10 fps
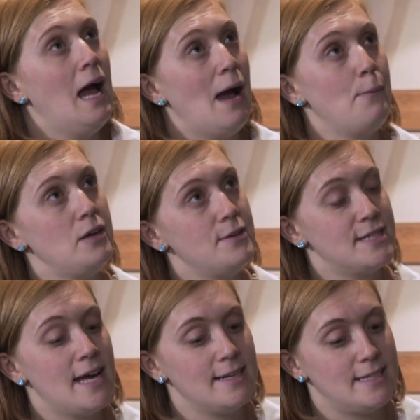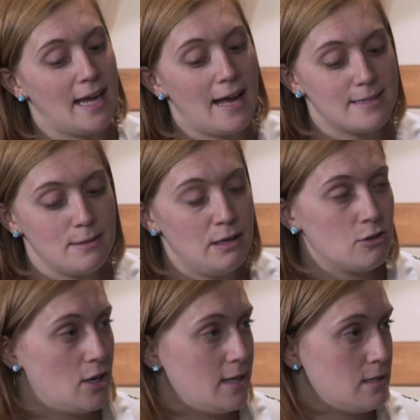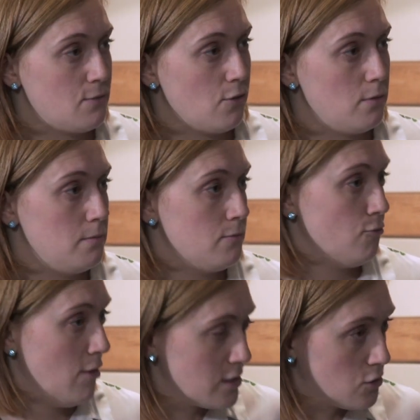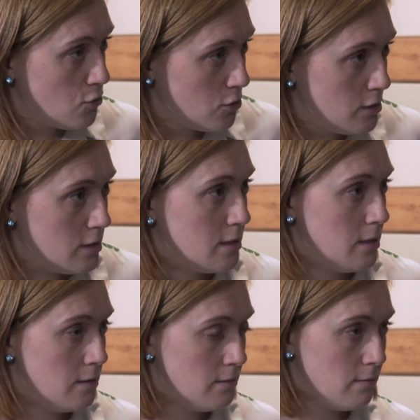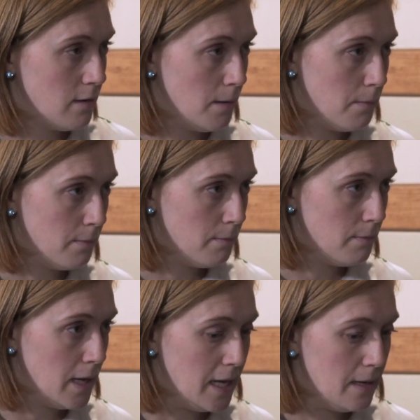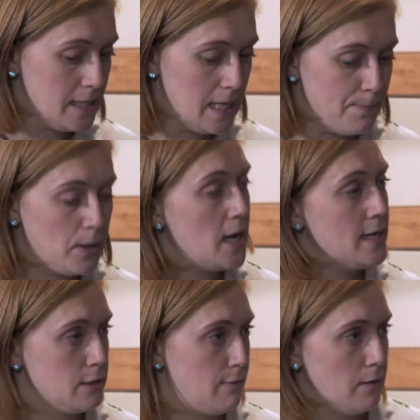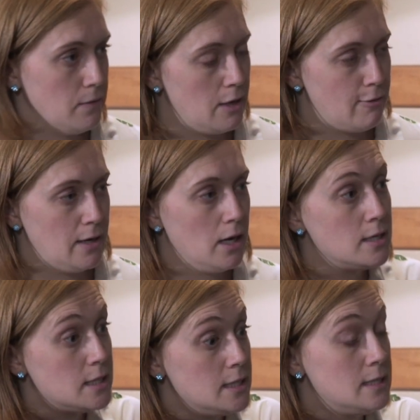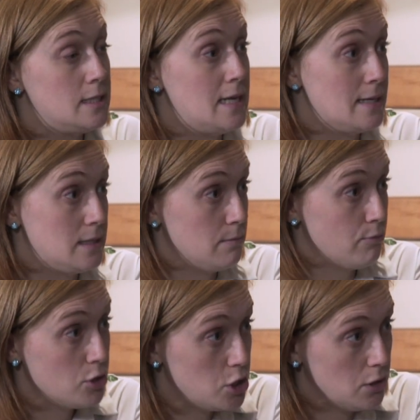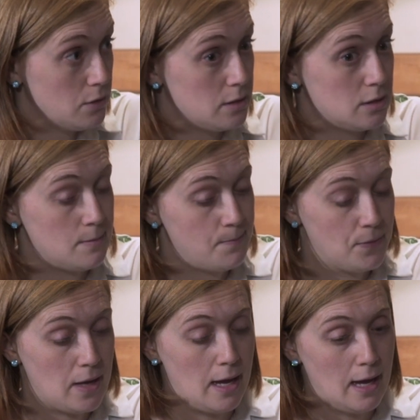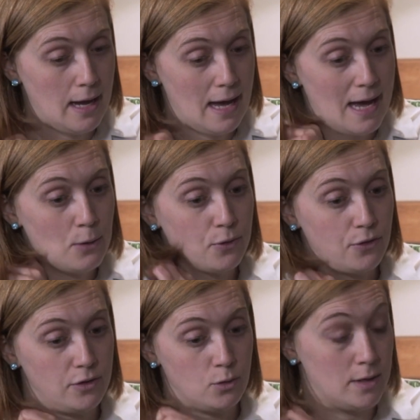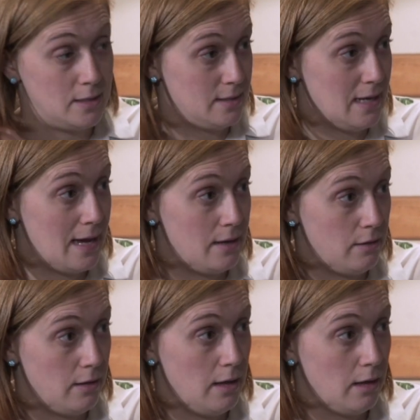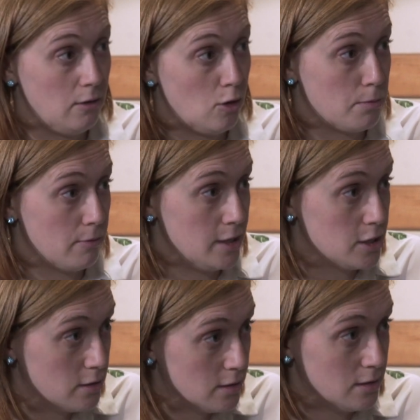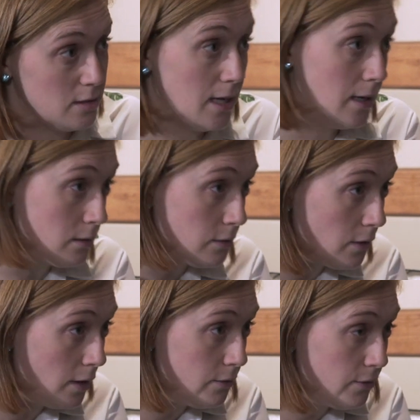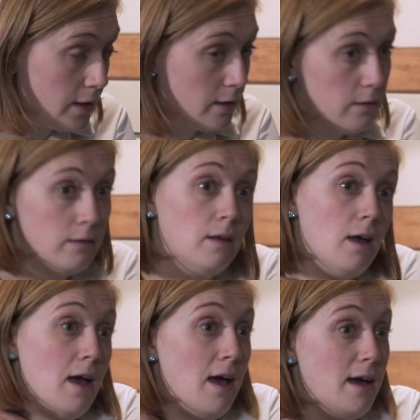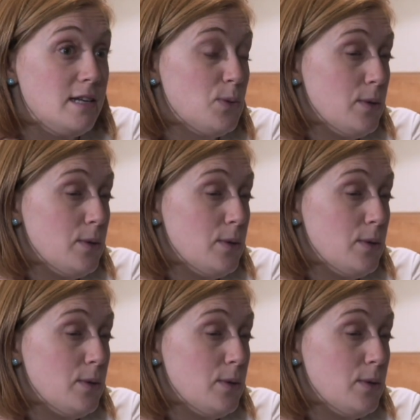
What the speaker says: And we used that to get some interest from restaurants and buyers around London to test the produce, and also to understand the operations and the technical side of things, and